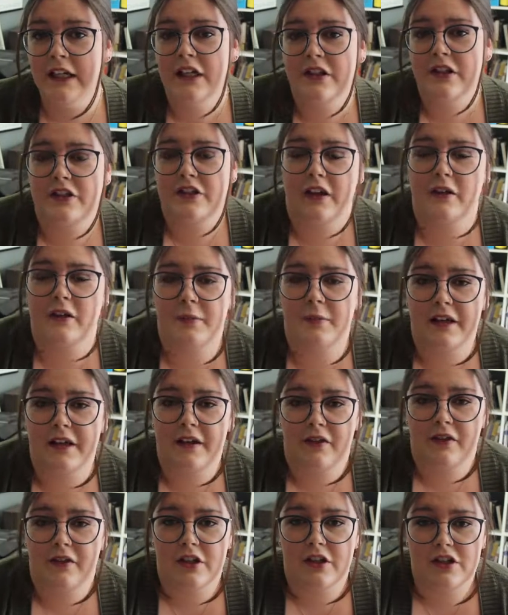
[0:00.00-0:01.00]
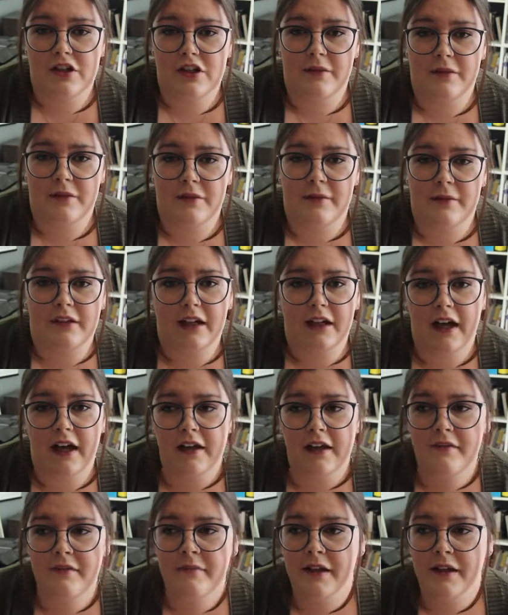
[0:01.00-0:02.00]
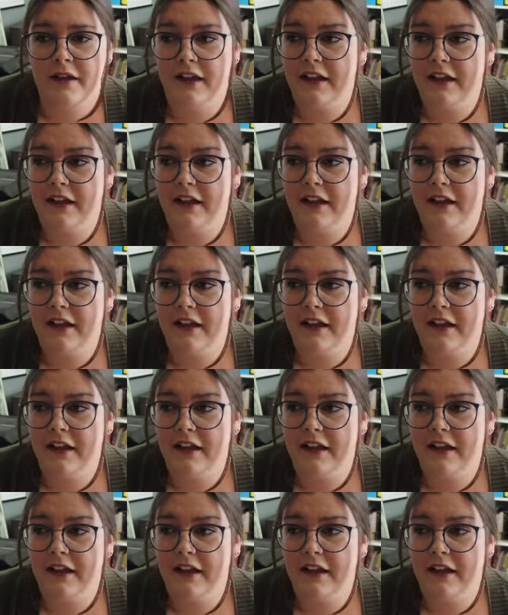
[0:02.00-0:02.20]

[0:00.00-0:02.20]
shadowedbehavior@gmail.com.